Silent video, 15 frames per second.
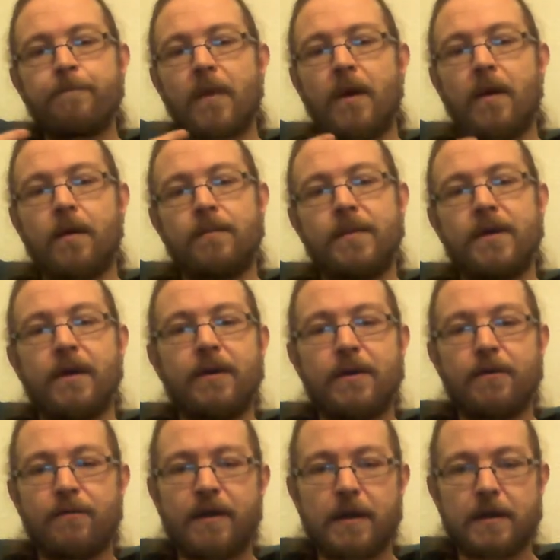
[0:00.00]

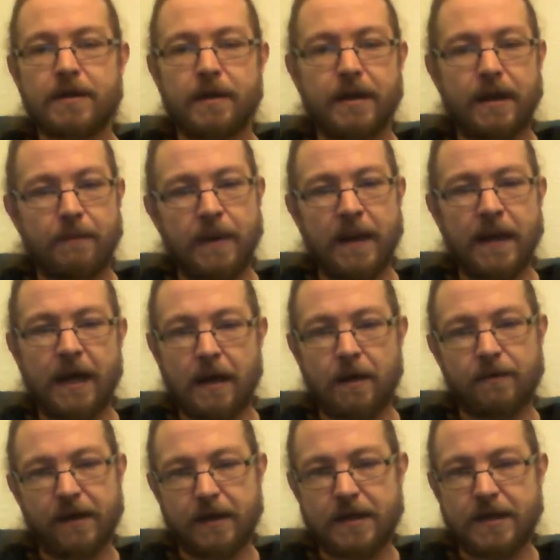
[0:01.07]
Little things like that, picking
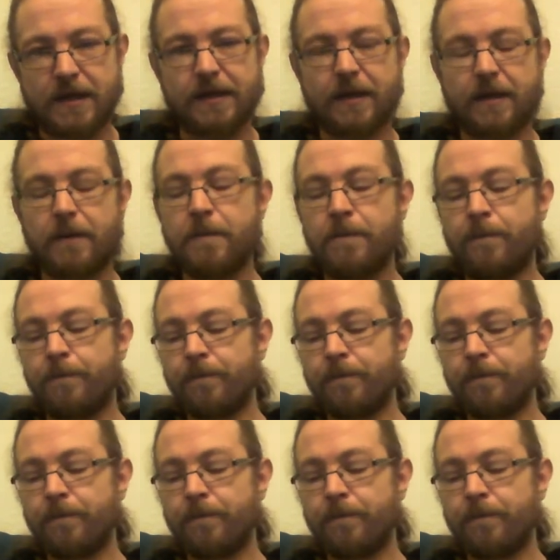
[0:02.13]
out that detail.